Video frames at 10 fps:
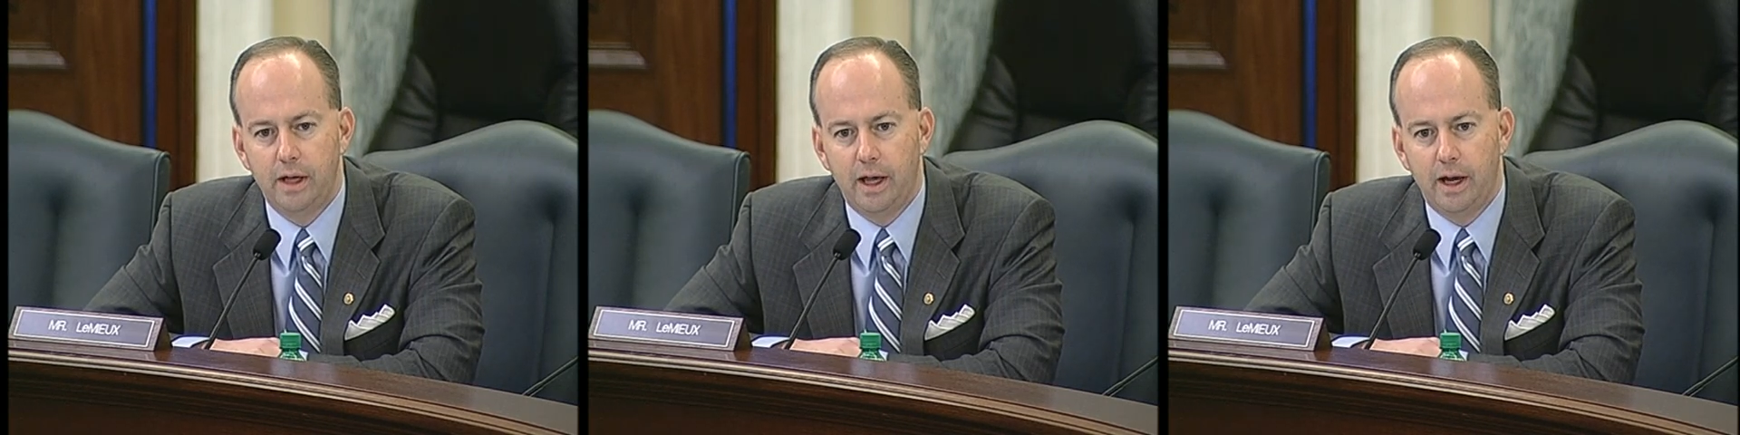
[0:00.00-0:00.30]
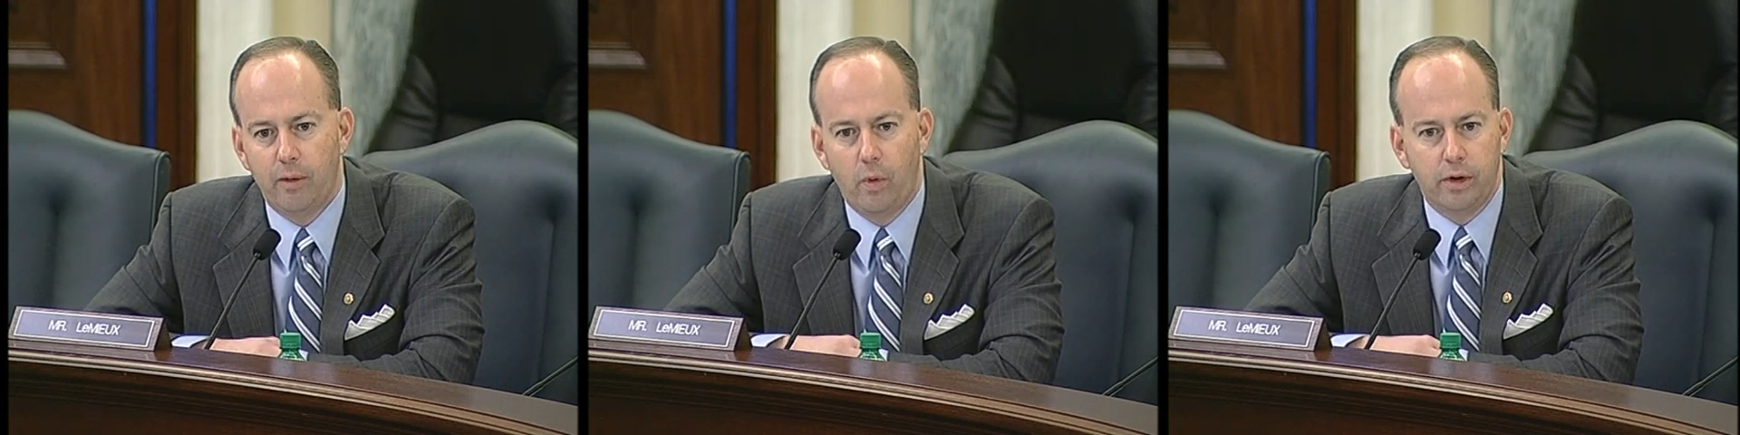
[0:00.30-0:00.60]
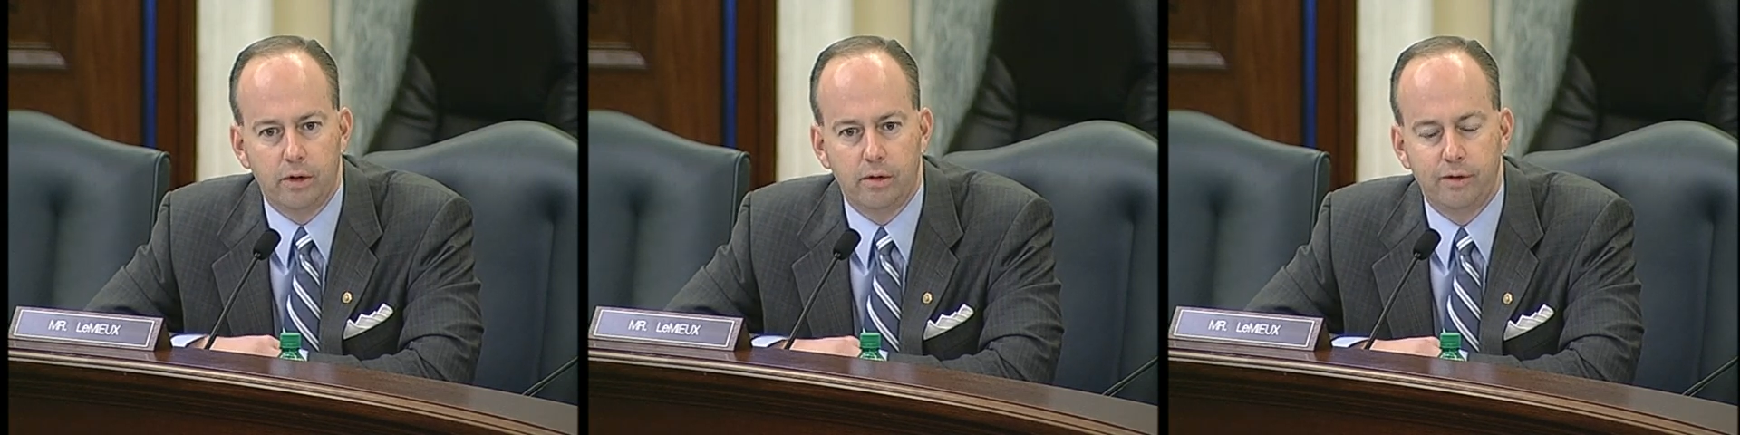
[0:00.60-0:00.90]
And I
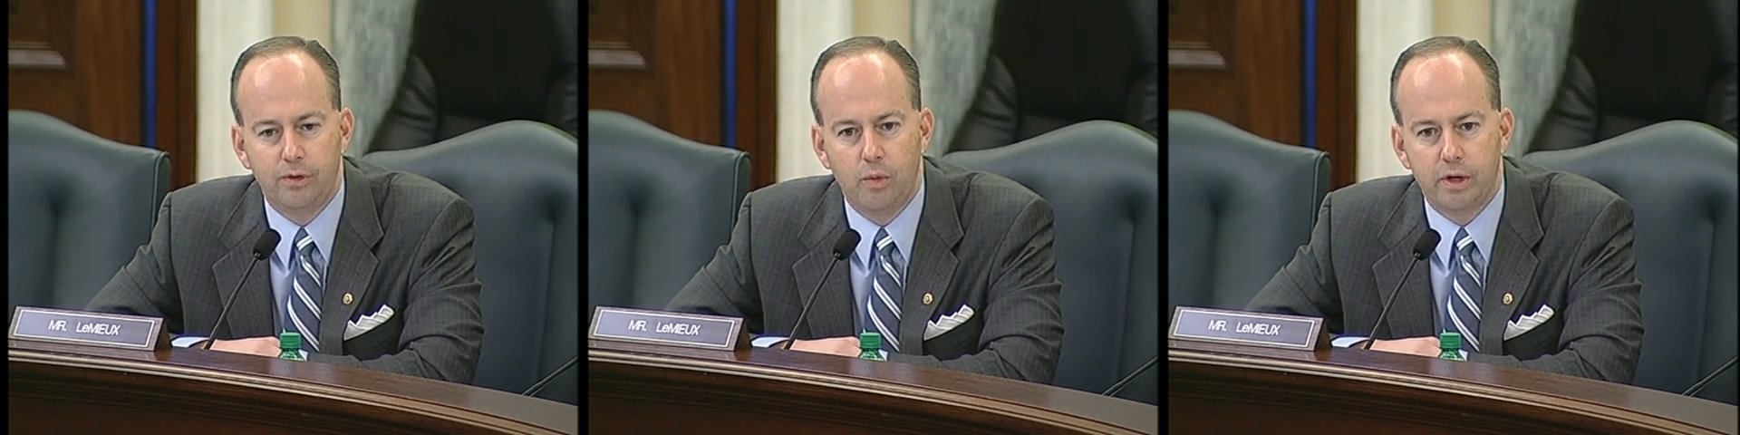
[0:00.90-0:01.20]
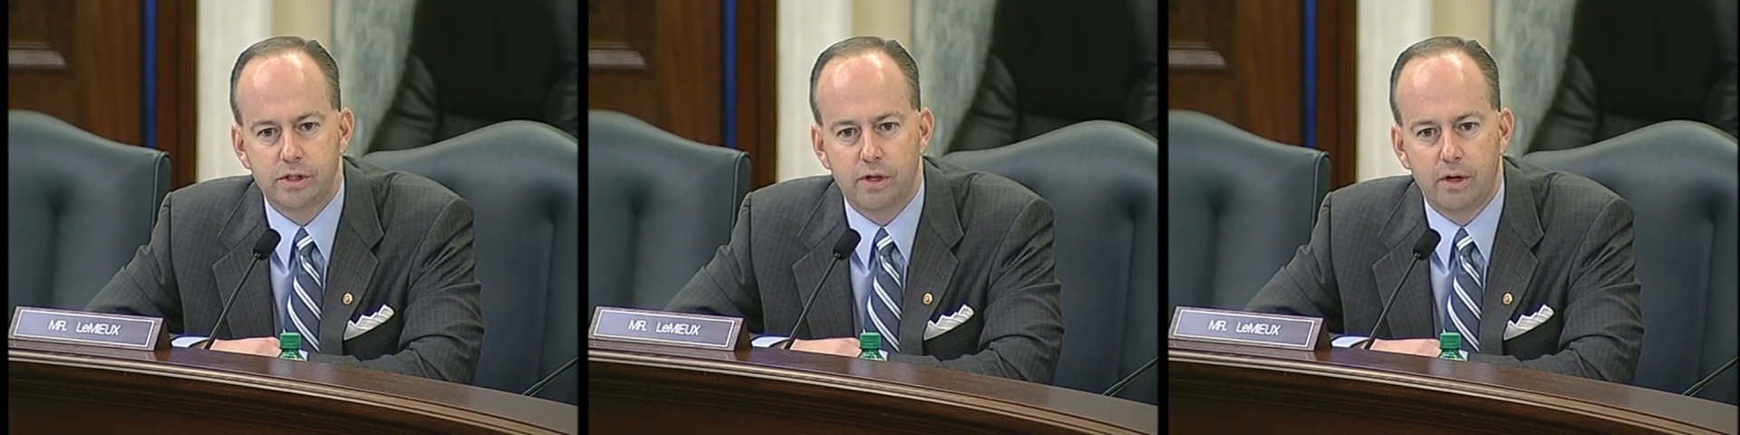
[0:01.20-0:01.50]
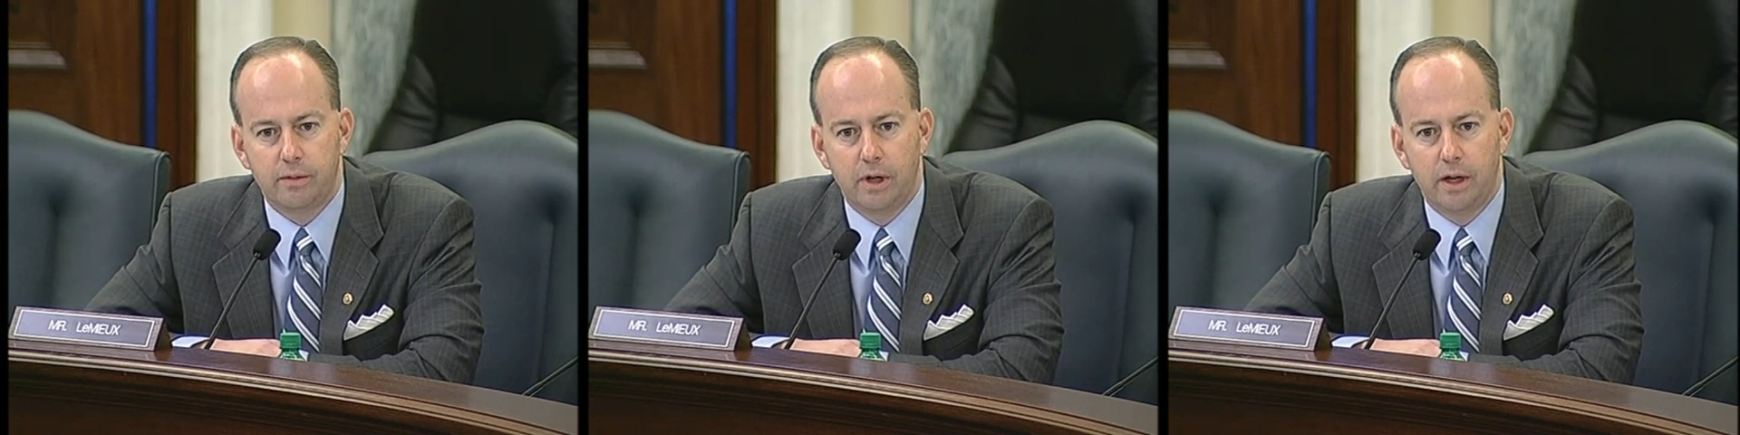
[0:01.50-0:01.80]
wonder if you want to
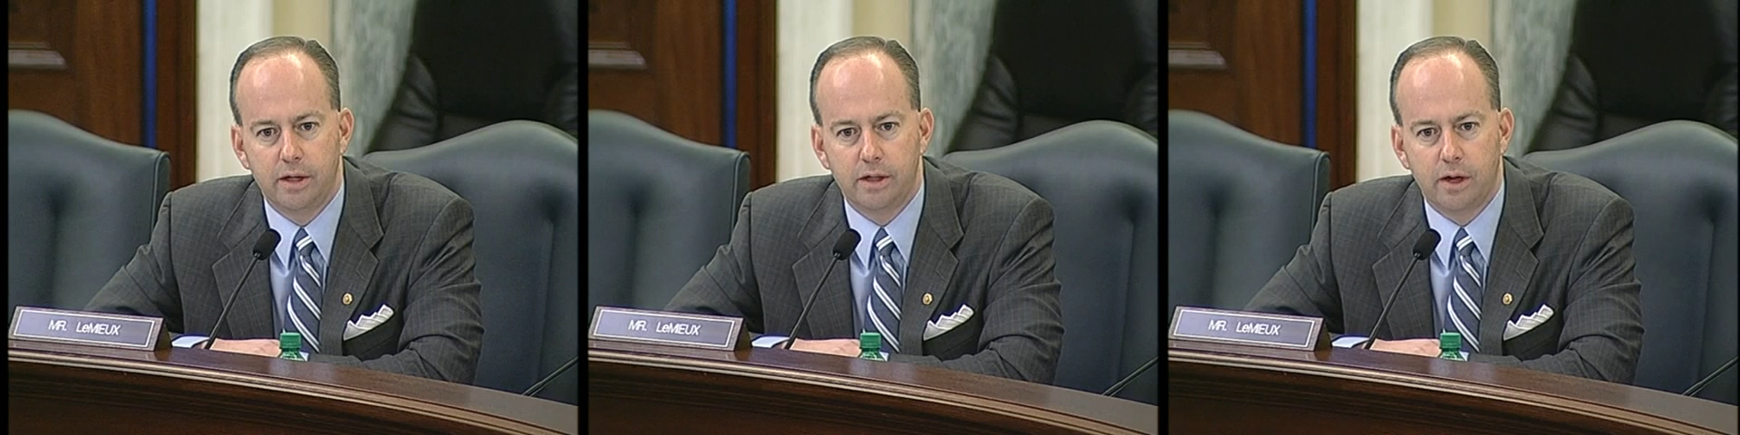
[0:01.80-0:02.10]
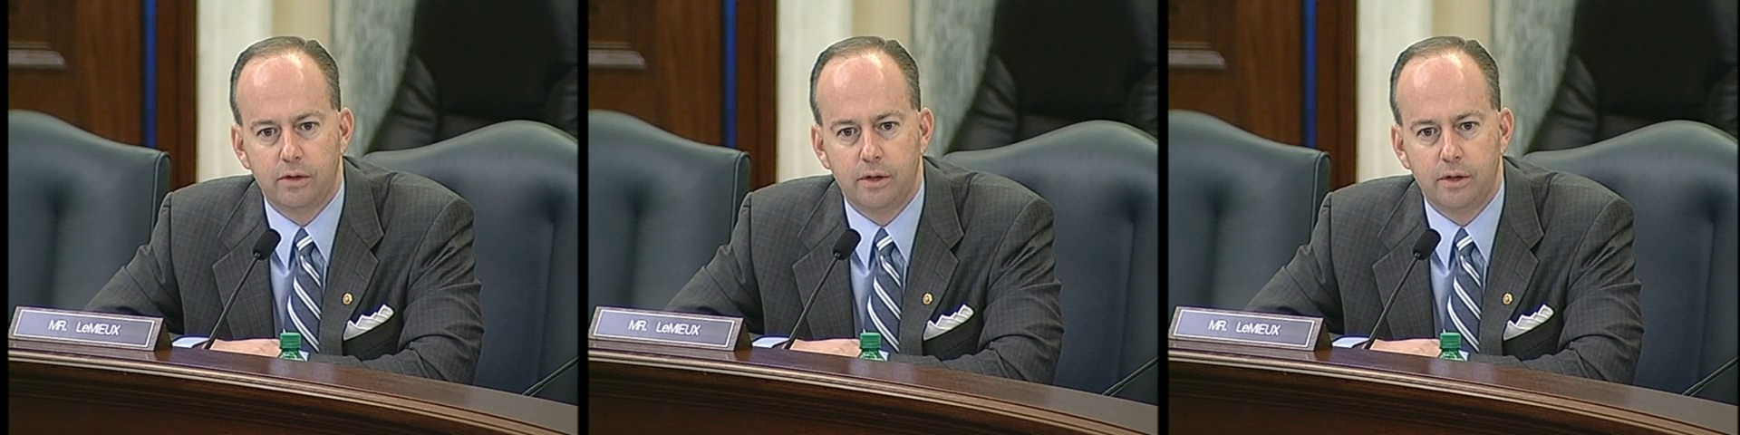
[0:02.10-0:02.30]
start, Dr.